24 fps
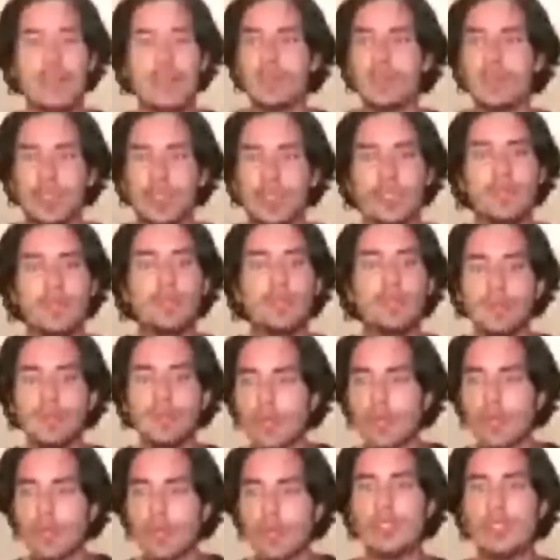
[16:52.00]
you
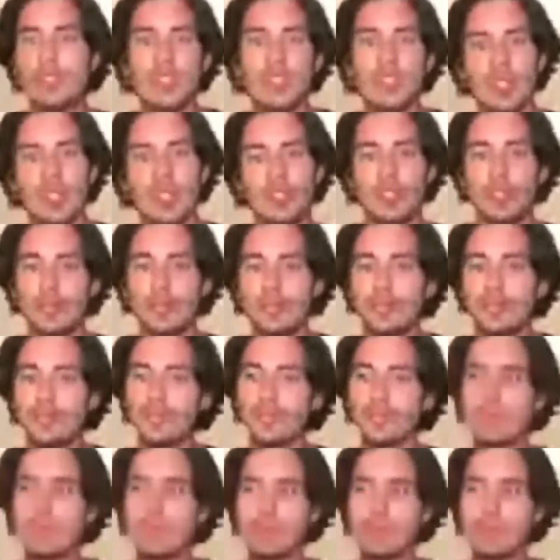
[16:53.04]
start to
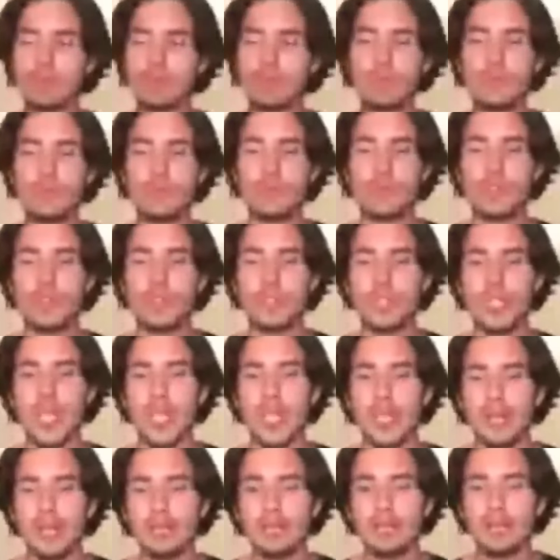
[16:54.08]

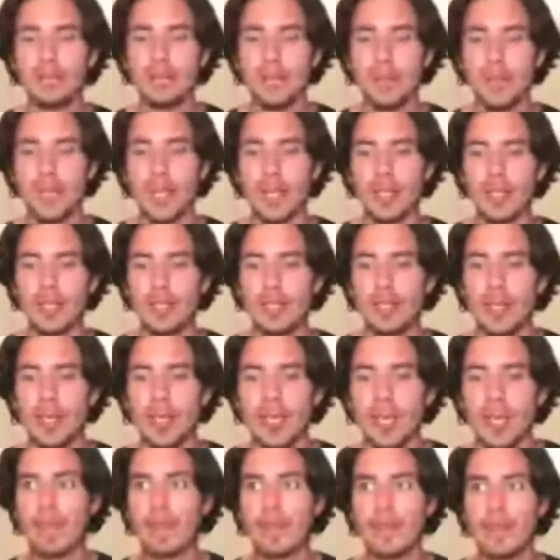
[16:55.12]
say like
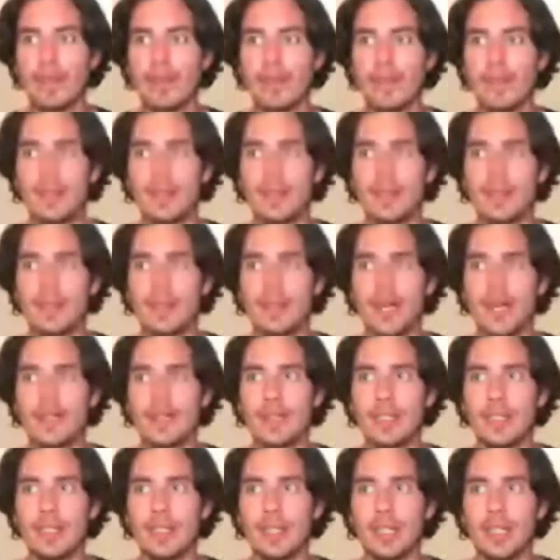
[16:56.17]

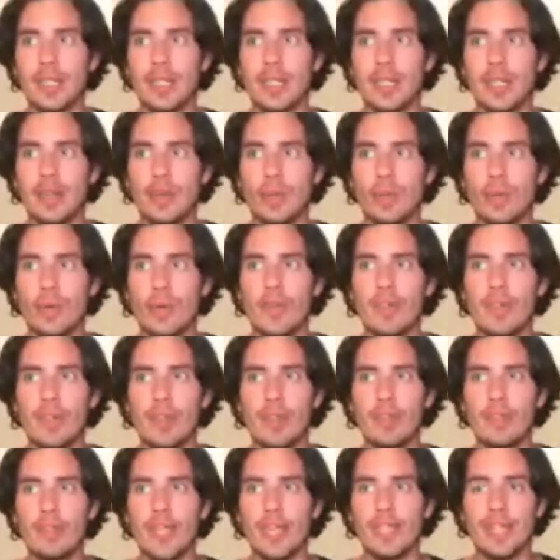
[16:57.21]
that
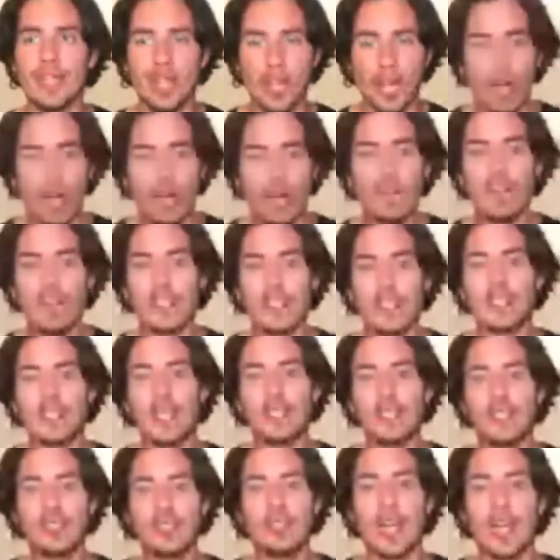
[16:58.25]
the conflict
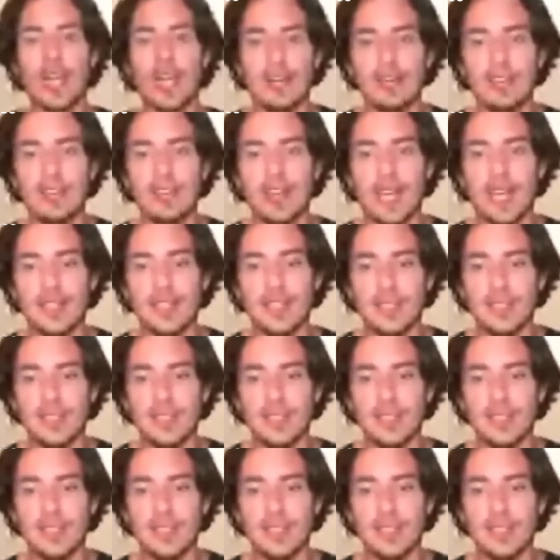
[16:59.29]
that you have as